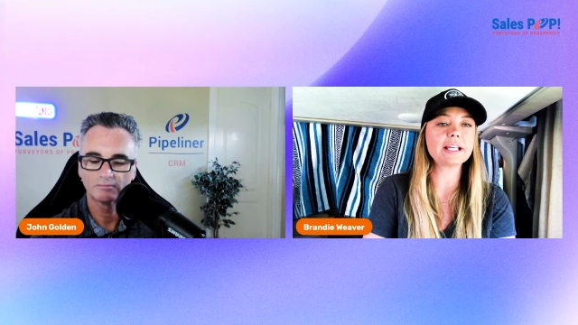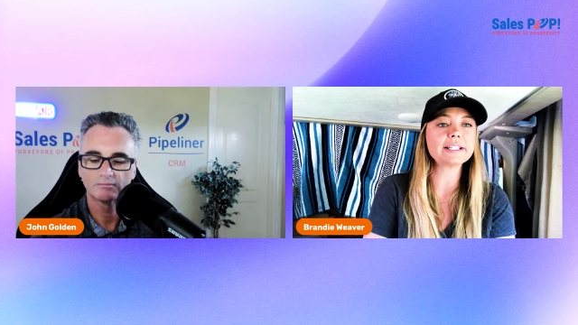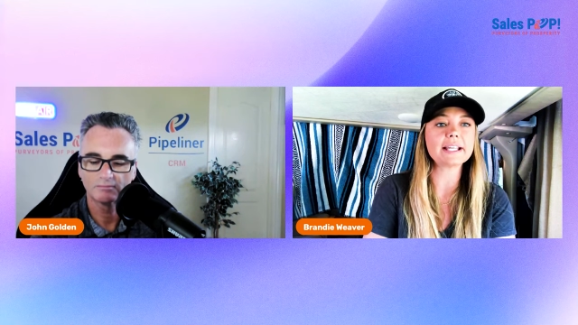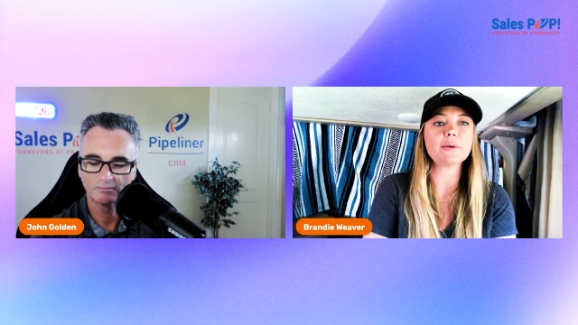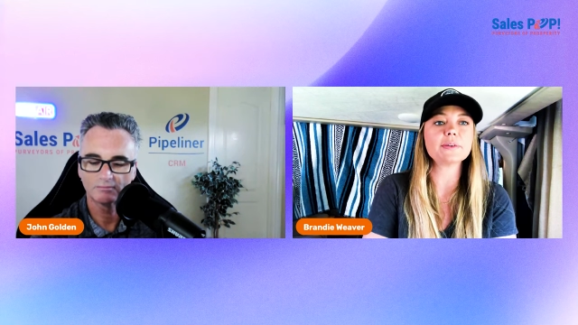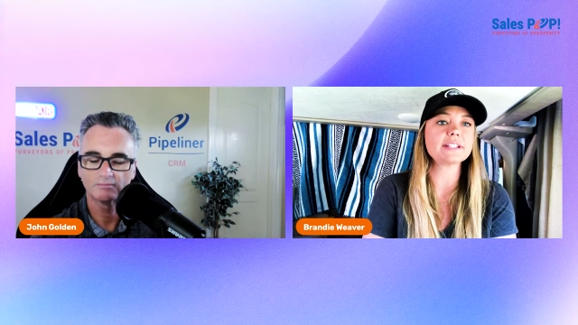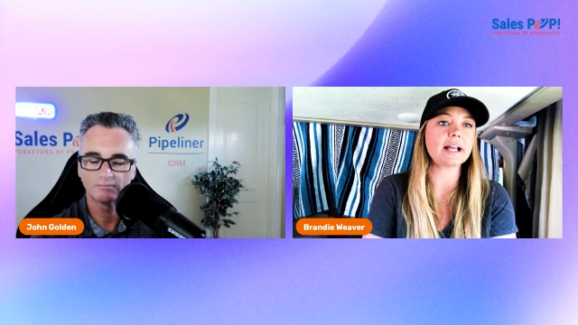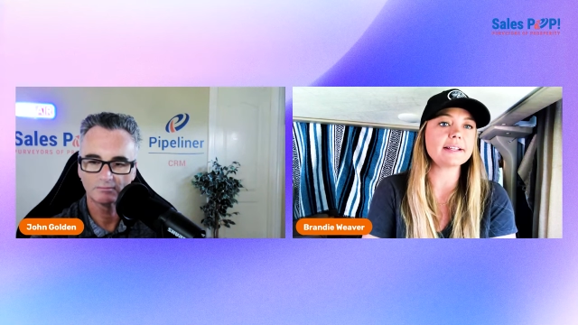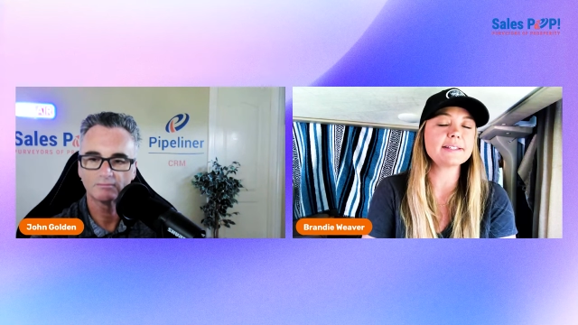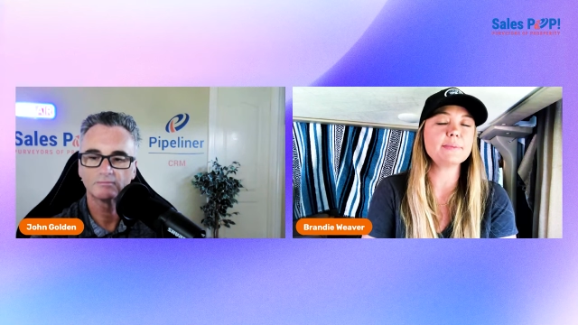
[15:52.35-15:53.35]
Speaker 1: say it was
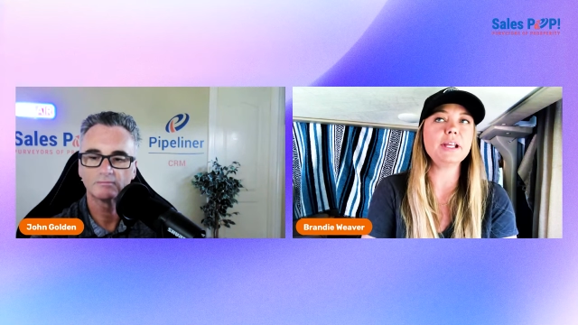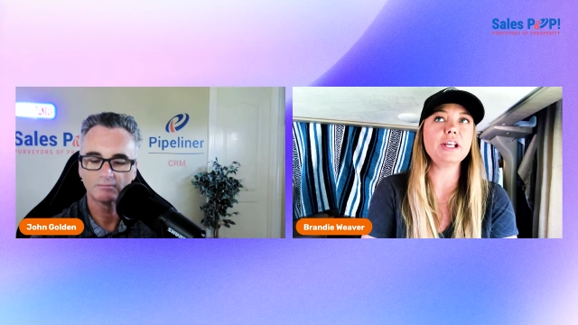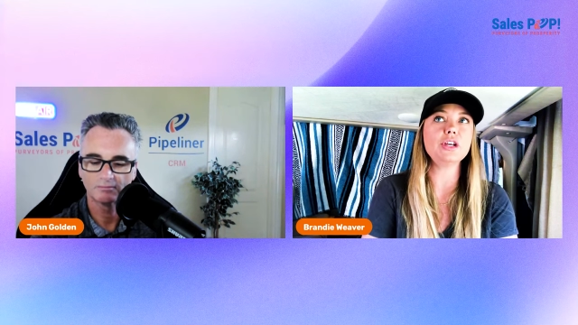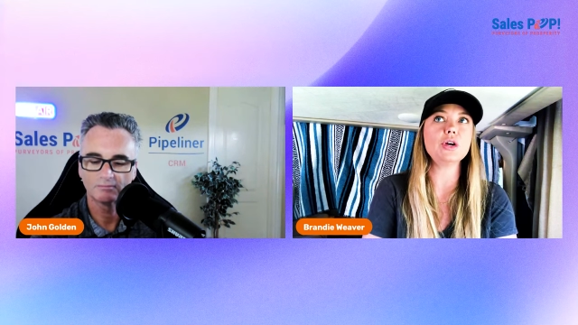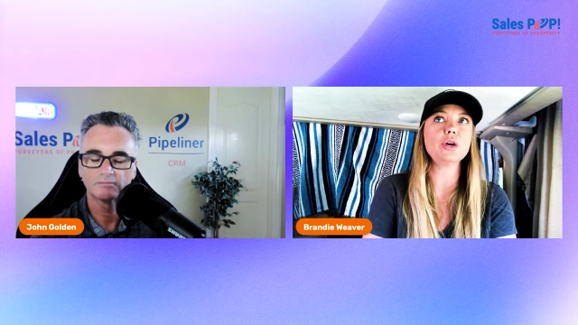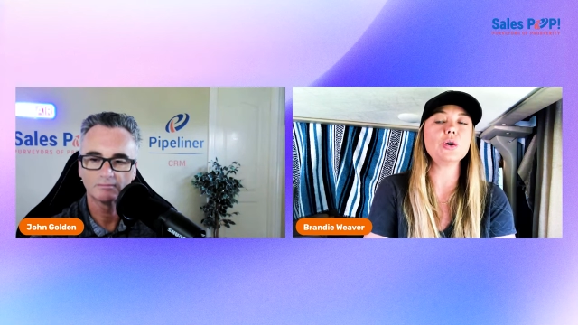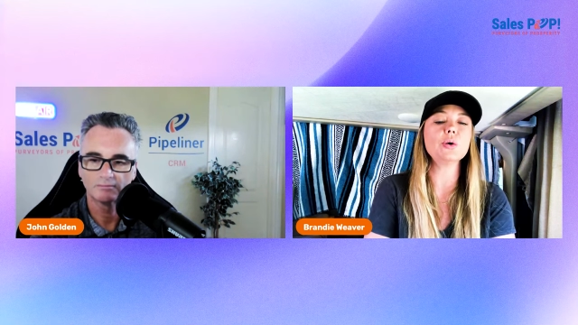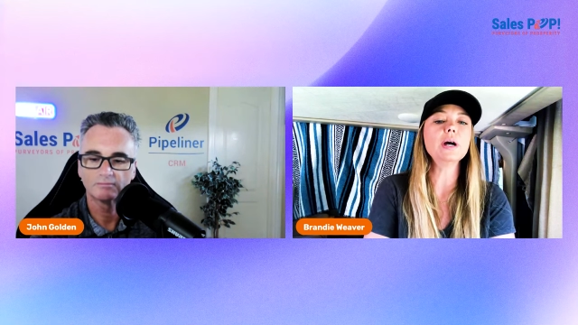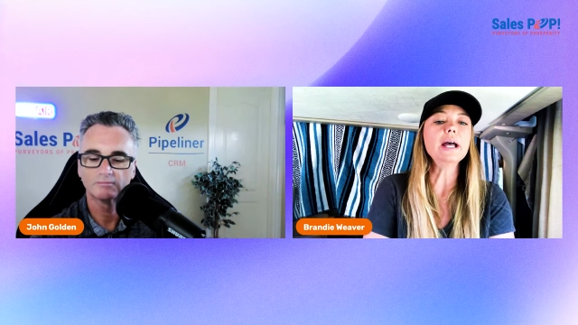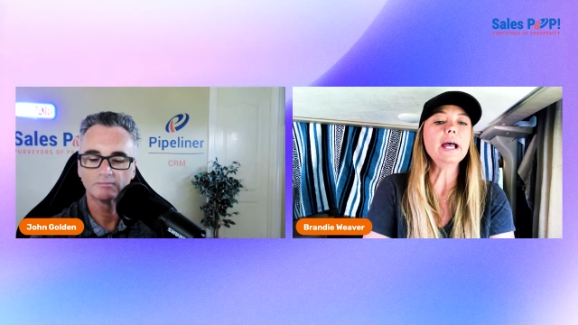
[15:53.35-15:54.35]
nice to meet you
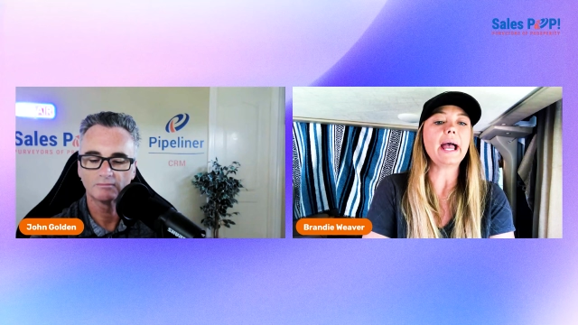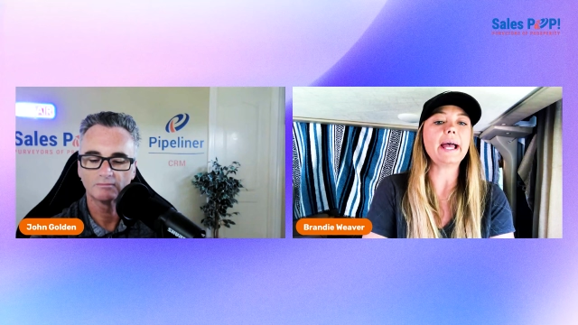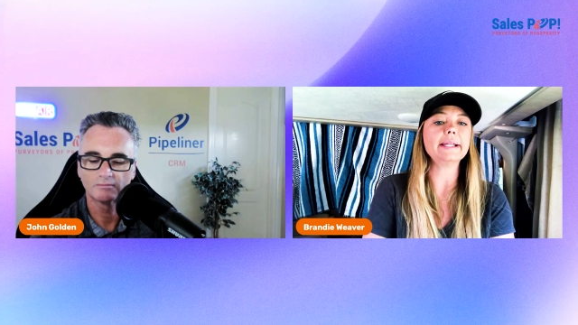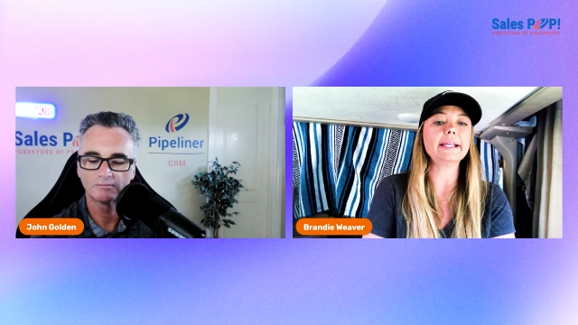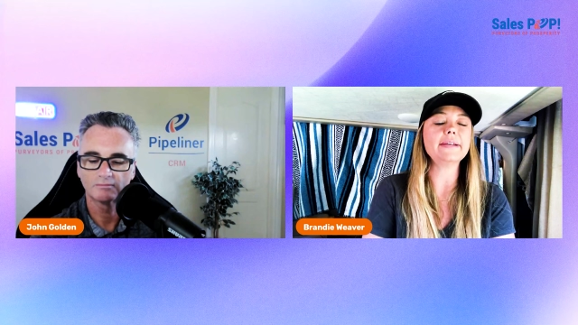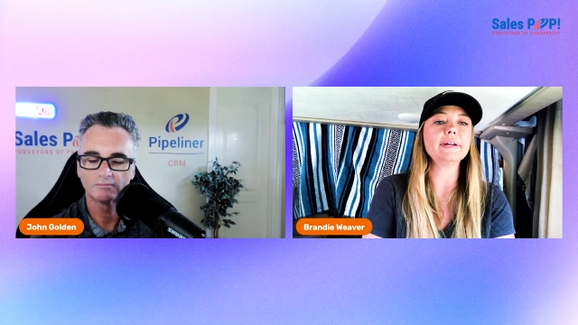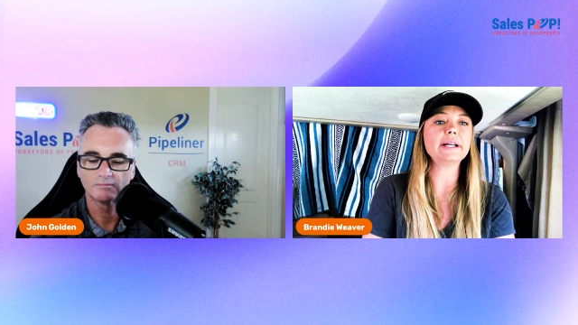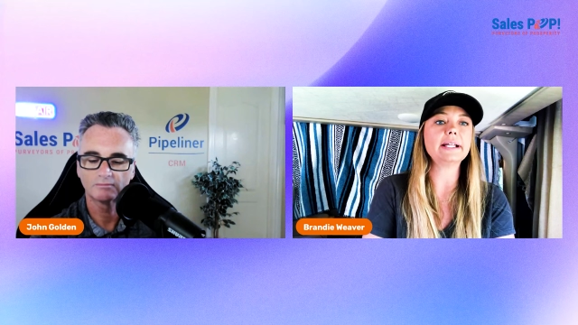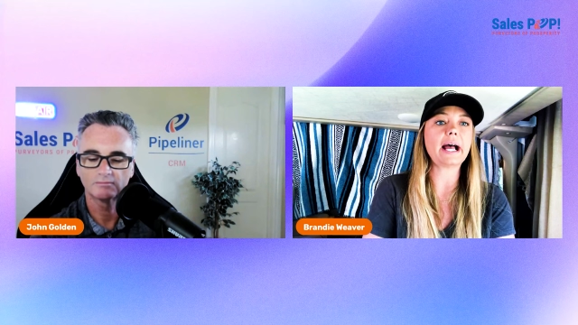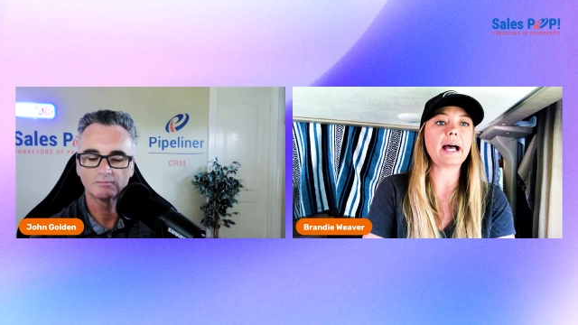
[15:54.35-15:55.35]
and leave
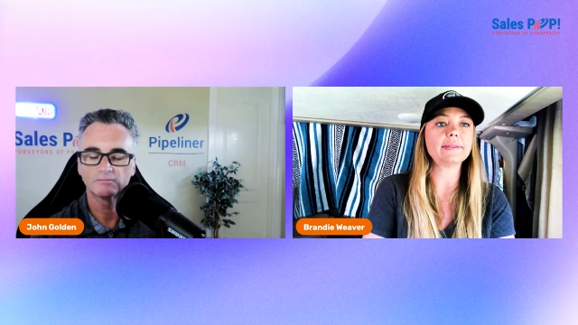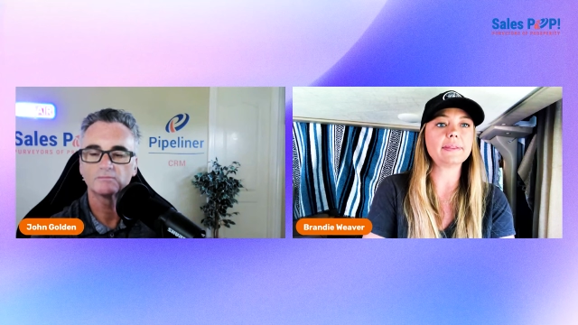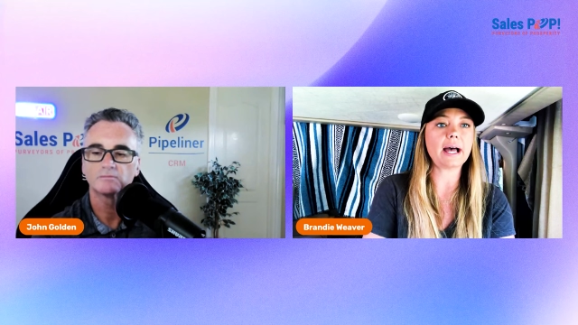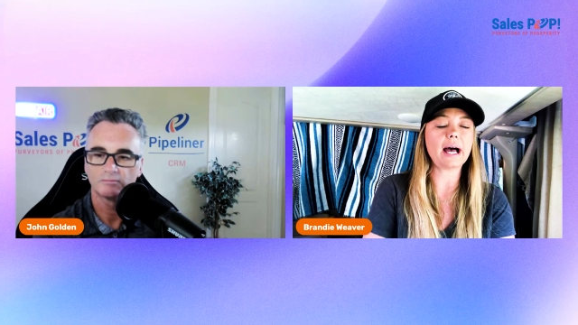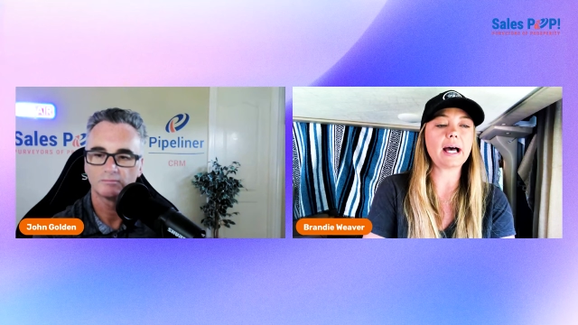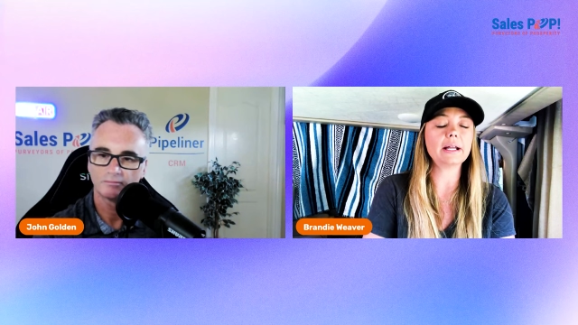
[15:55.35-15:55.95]
it at that.